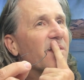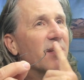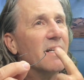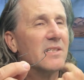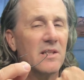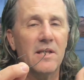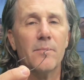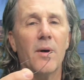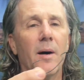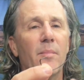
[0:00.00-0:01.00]
its lip
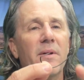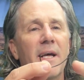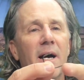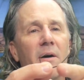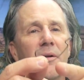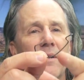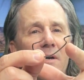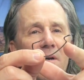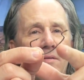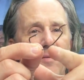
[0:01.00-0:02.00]
up and down,
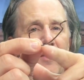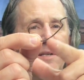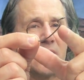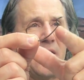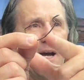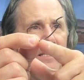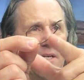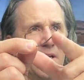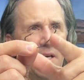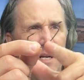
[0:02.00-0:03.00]
this has to
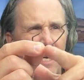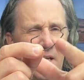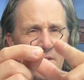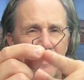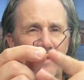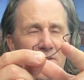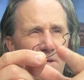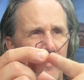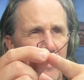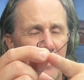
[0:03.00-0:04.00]
hit against
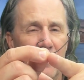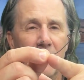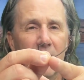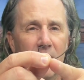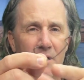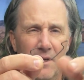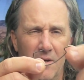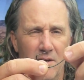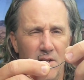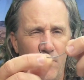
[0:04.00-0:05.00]
something.
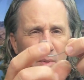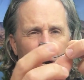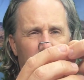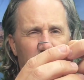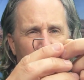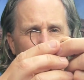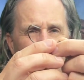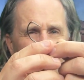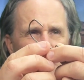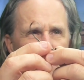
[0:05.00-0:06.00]
The bottom of that
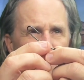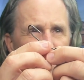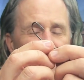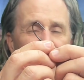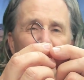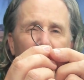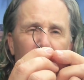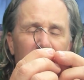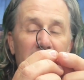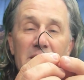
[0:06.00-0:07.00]
actually pushes up
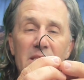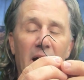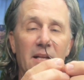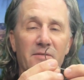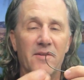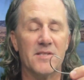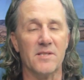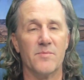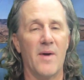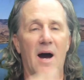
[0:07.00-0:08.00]
inside the
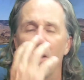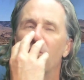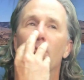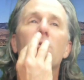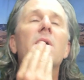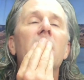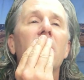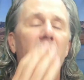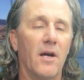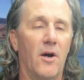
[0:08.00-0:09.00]
fish's mouth
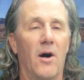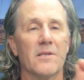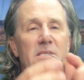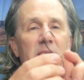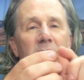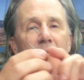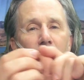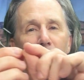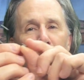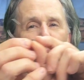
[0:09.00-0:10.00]
and causes it to
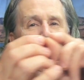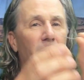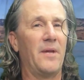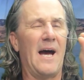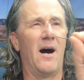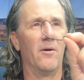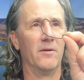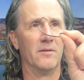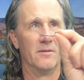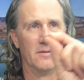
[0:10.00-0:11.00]
be pulled out
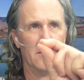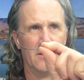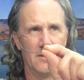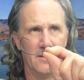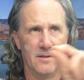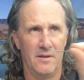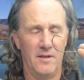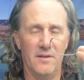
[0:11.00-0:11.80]
in